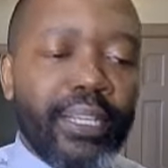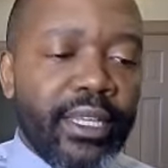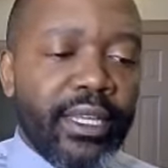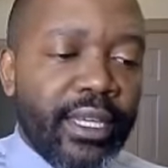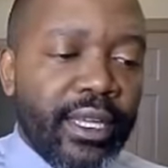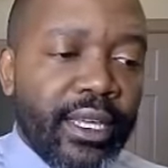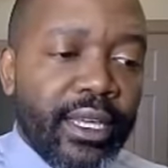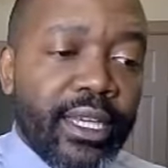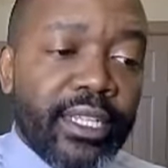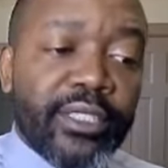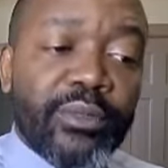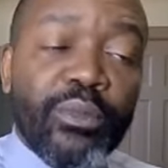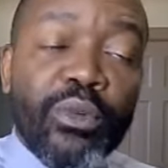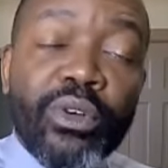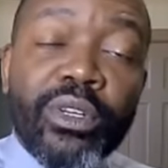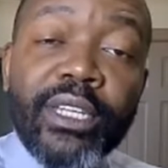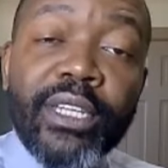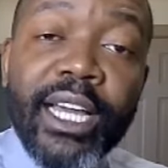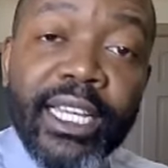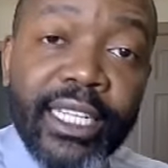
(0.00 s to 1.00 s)
it's more
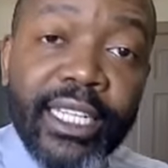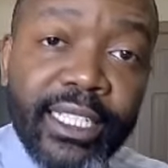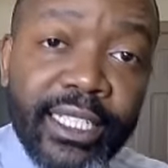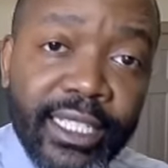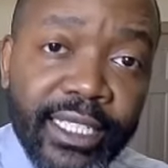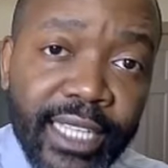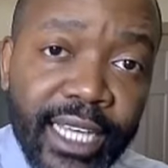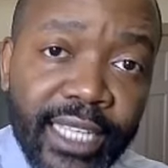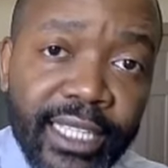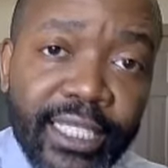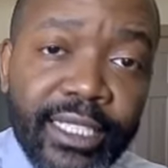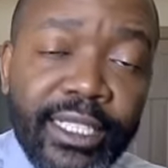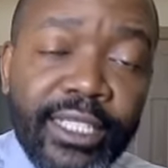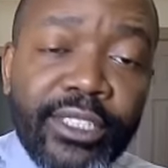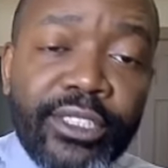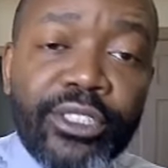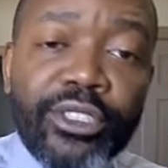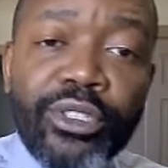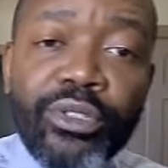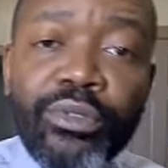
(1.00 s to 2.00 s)
likely than not that these
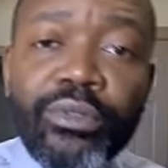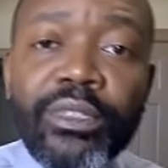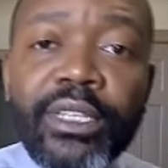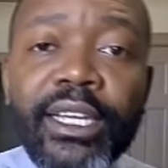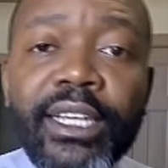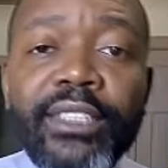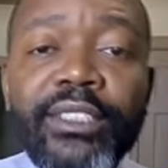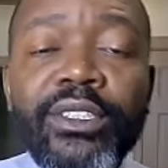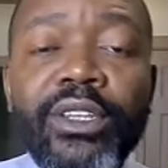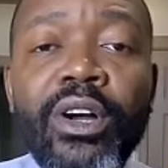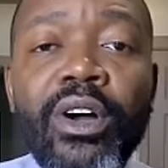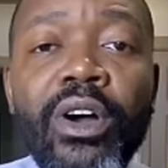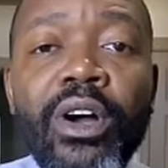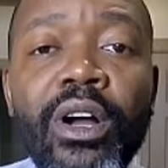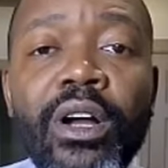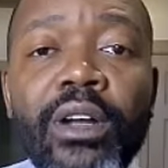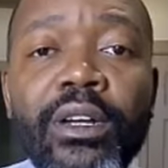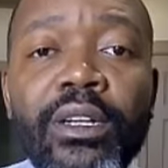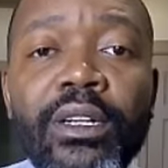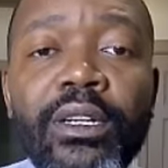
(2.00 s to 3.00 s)
two things are
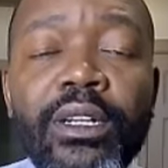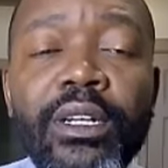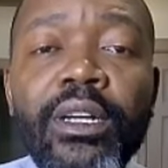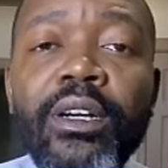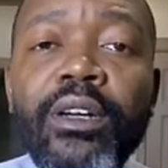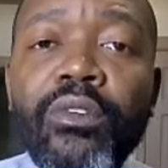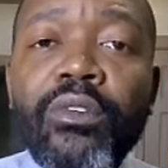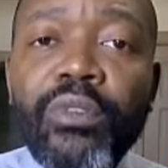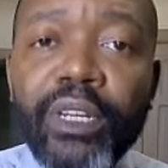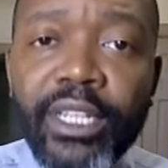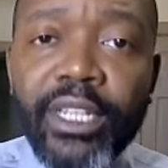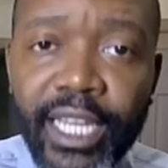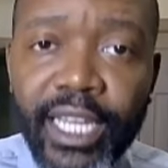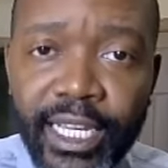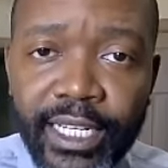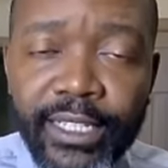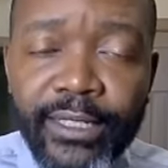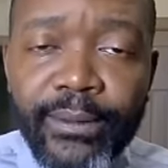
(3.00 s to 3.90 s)
related.